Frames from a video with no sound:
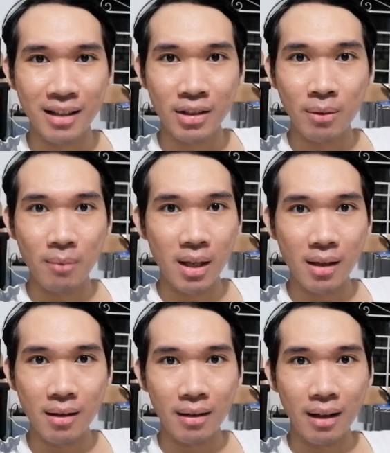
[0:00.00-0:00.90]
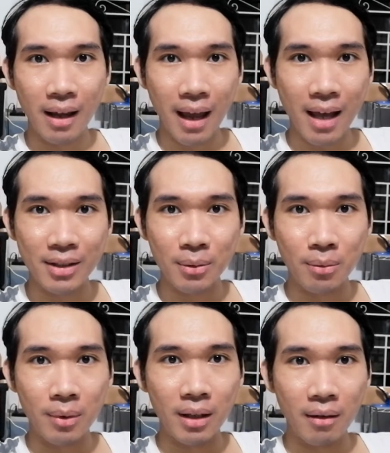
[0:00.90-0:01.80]
to me, like as a
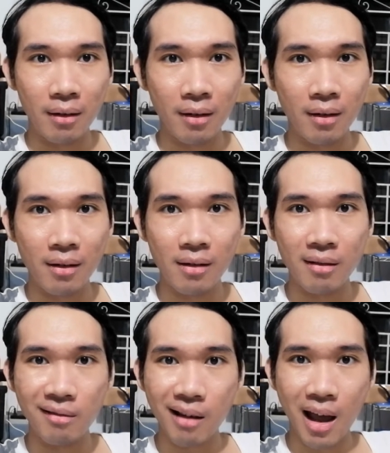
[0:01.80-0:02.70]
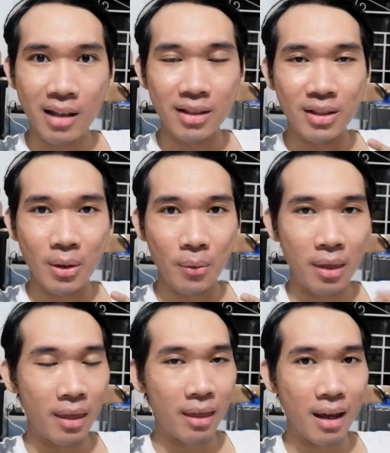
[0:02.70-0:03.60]
reader, I just
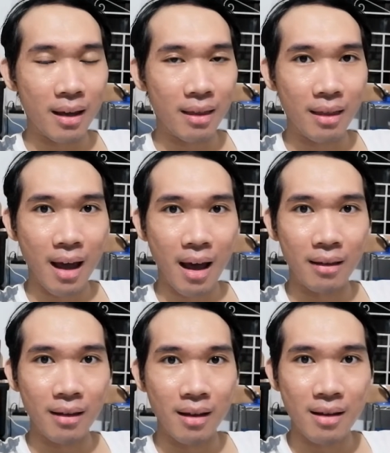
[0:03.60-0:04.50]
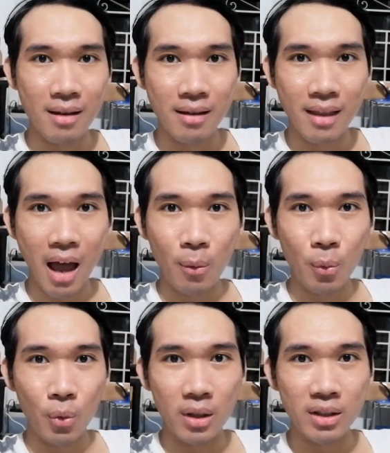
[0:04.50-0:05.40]
don't think that that
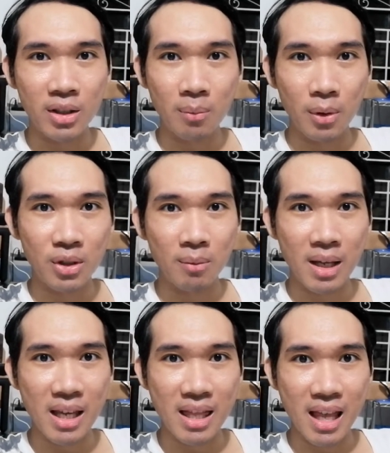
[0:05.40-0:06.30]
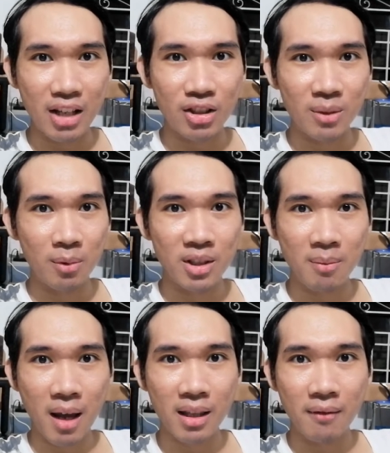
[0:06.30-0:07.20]
was supposed to be Inej's
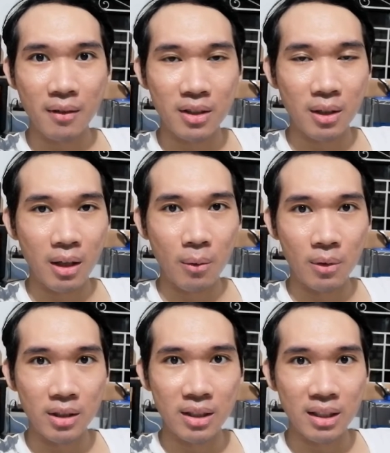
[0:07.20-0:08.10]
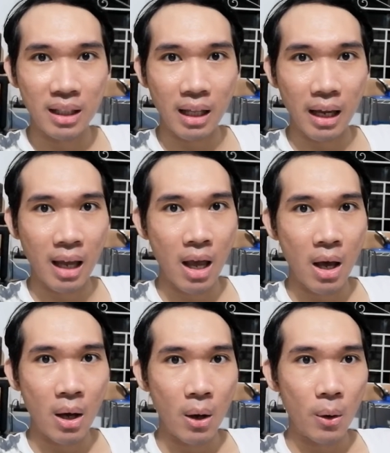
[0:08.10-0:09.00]
perspective because you can only just see like,
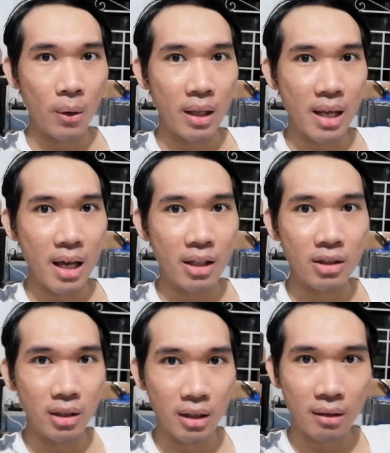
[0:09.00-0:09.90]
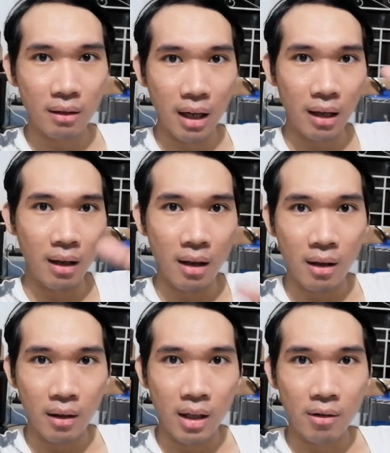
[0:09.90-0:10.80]
oh, Inej and like,
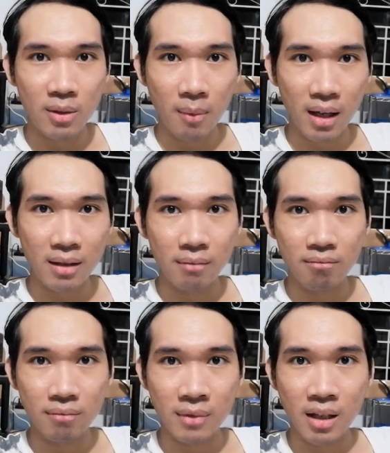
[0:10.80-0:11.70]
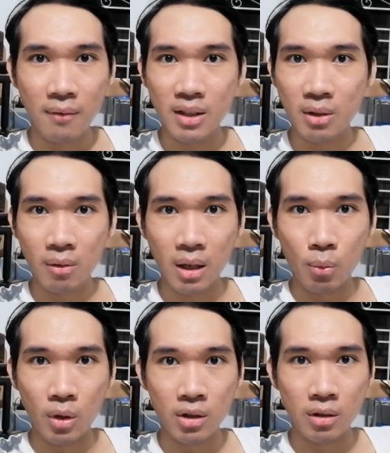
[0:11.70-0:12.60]
here's my TV
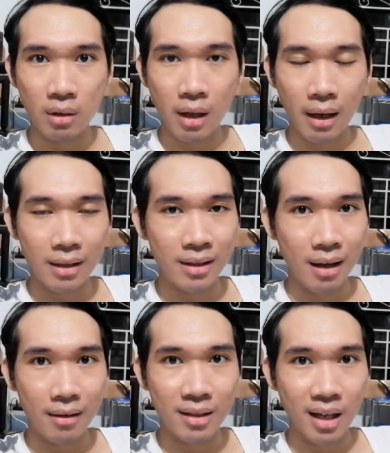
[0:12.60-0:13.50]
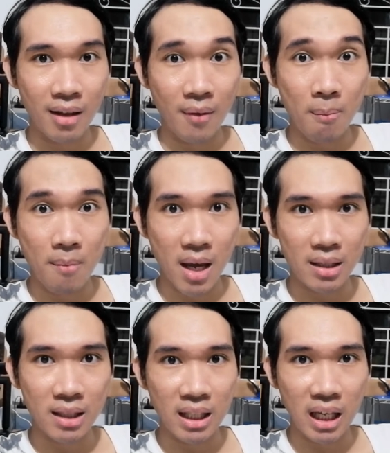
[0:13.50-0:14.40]
screen, which, like I said, it's kind of a
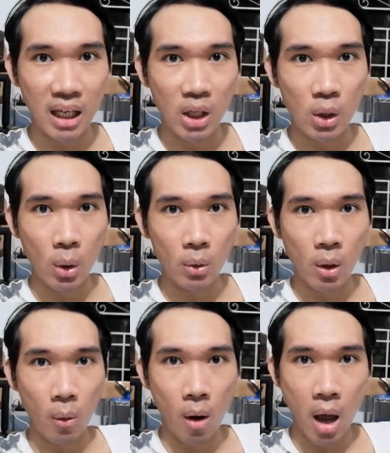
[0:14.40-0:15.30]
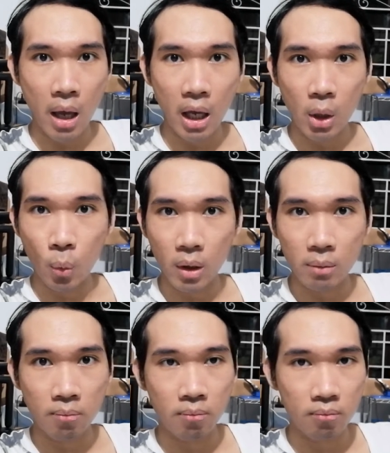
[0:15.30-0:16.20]
mess. Like, you don't know in what
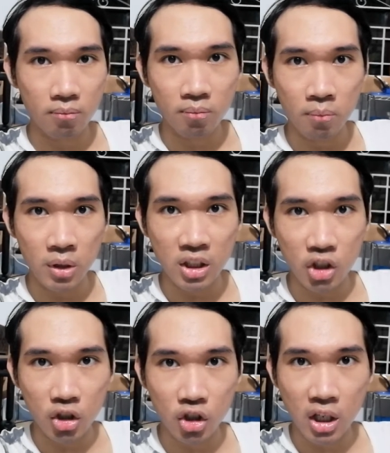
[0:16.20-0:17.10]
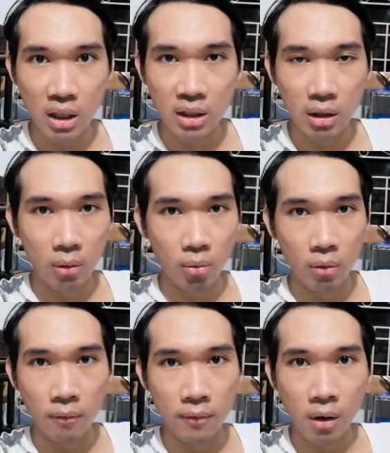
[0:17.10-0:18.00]
position she is on the
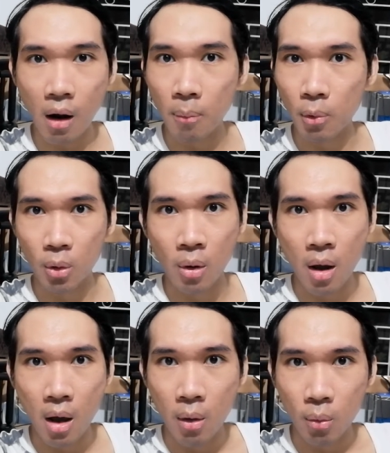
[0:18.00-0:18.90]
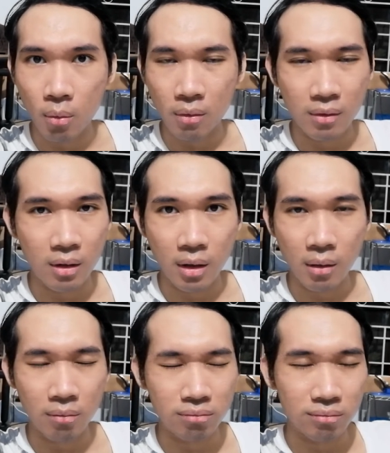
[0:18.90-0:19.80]
rooftop or, you
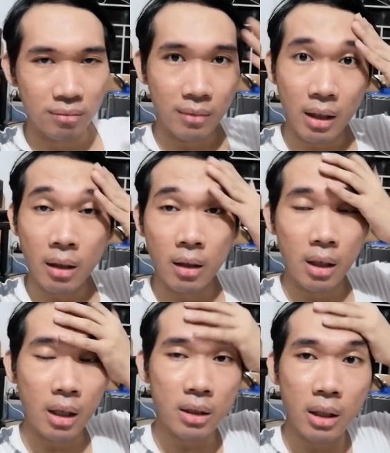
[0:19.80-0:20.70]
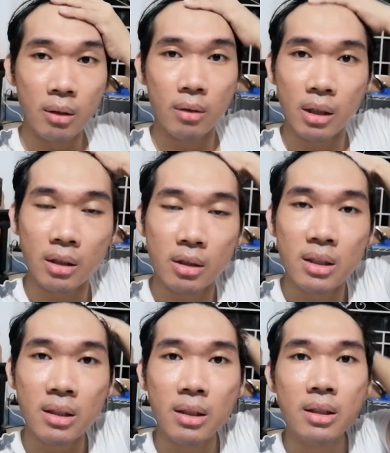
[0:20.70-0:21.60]
know, uh, it, it, it
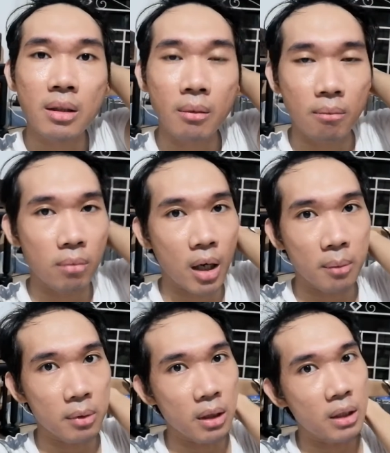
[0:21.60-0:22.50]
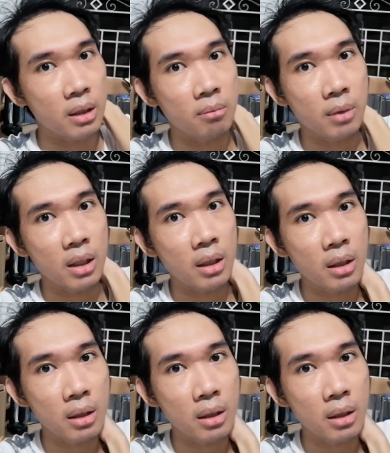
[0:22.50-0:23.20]
just discombobulated me.